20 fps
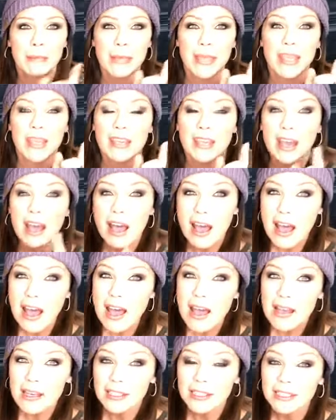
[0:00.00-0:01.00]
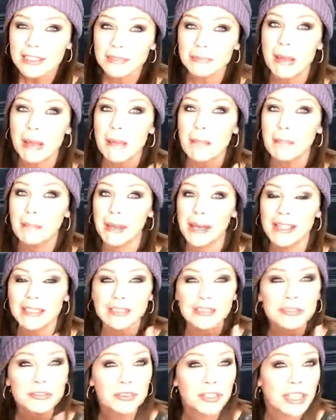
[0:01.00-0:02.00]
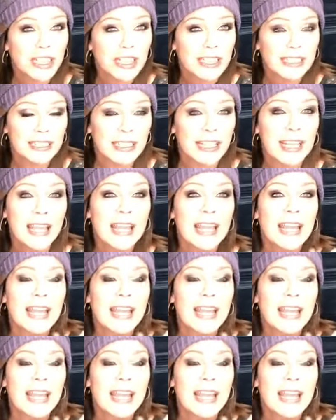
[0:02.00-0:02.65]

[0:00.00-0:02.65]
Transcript: because my best friend